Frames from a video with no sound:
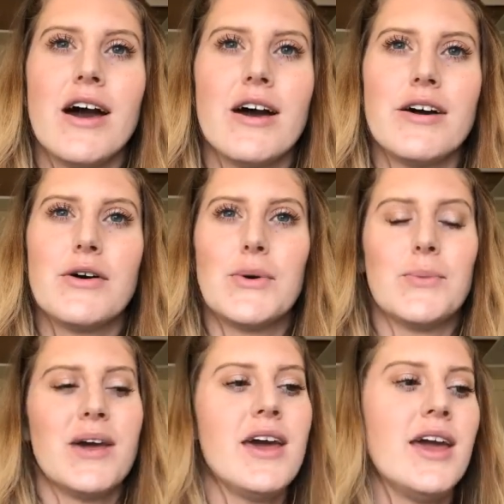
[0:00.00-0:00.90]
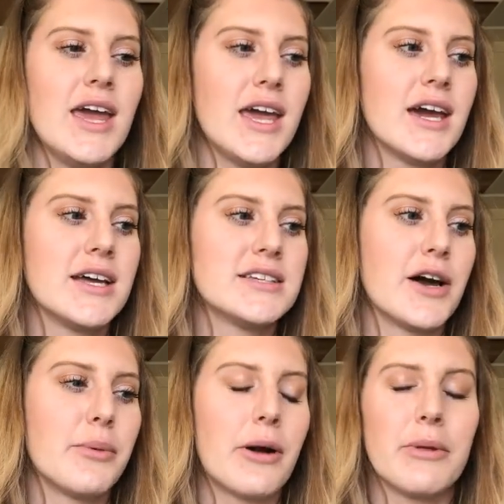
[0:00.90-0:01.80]
And
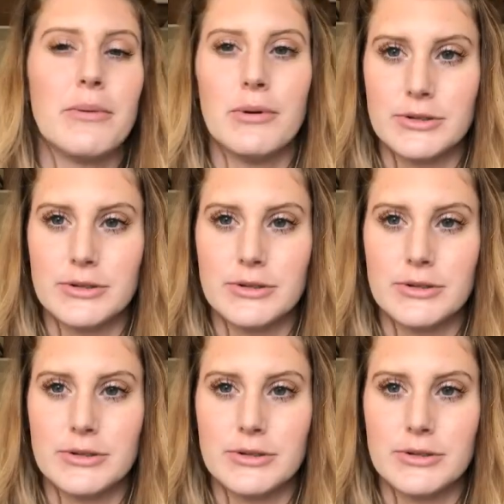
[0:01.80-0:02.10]
I'll probably be